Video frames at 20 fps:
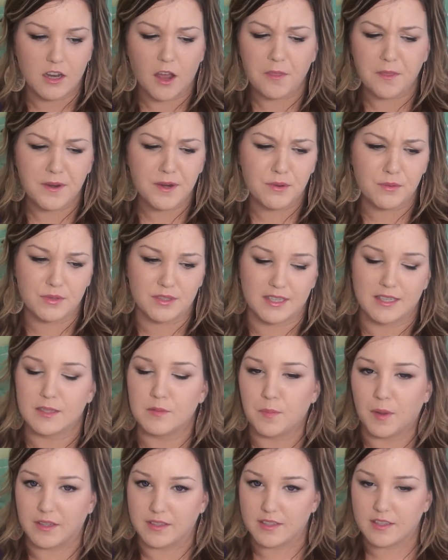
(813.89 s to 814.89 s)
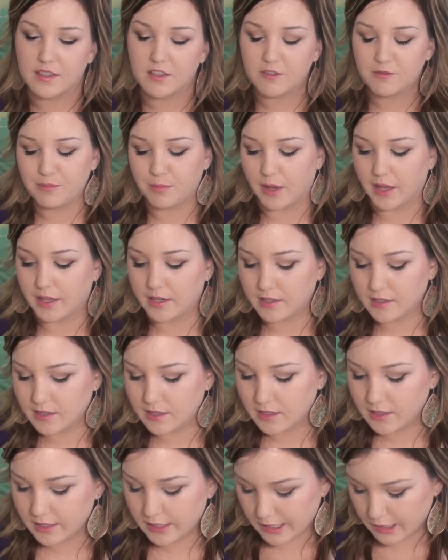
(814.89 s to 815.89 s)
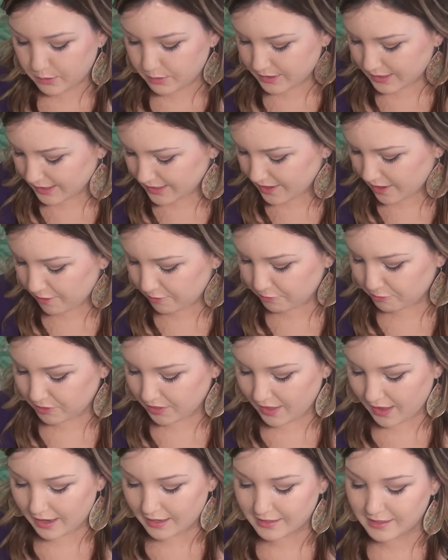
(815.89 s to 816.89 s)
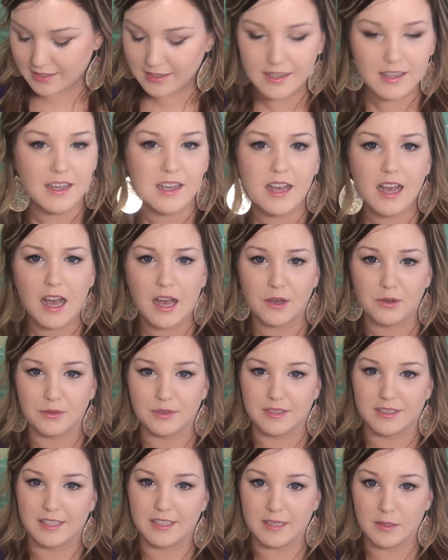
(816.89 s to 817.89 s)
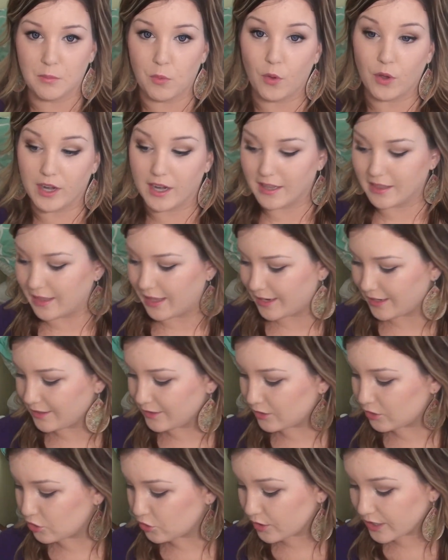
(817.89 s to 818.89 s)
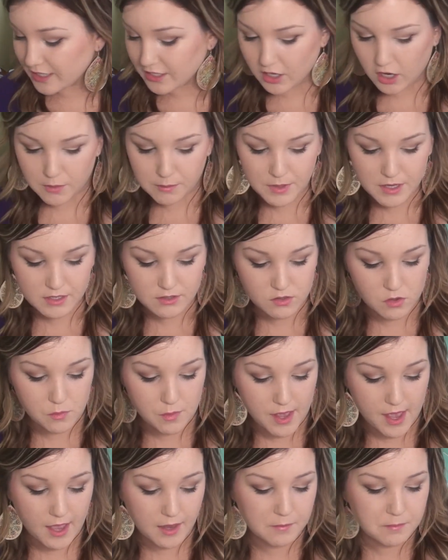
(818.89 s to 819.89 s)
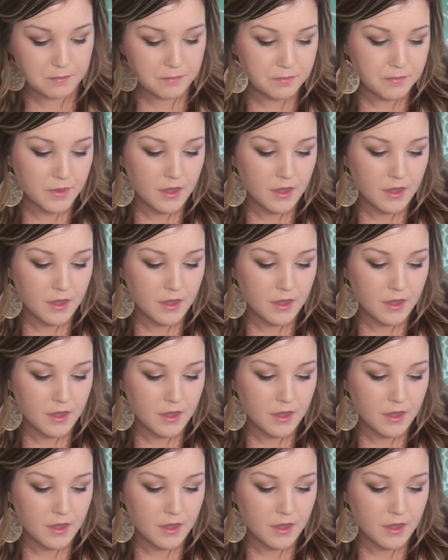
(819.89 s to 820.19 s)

Not that it was expensive, but it was enough that I was disappointed that it streaked on me so bad.